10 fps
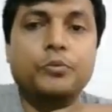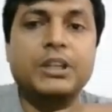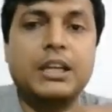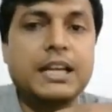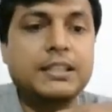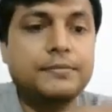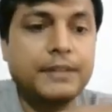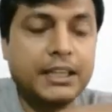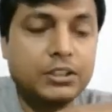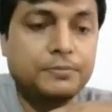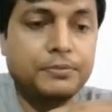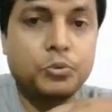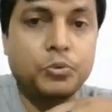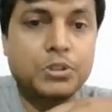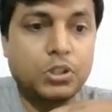we classify the
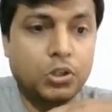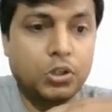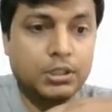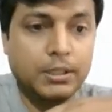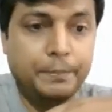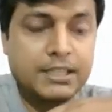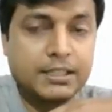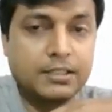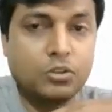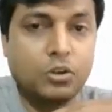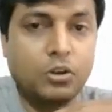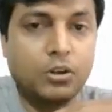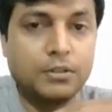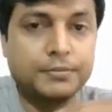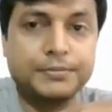fruits on the basis
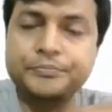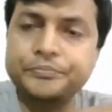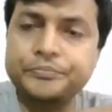of,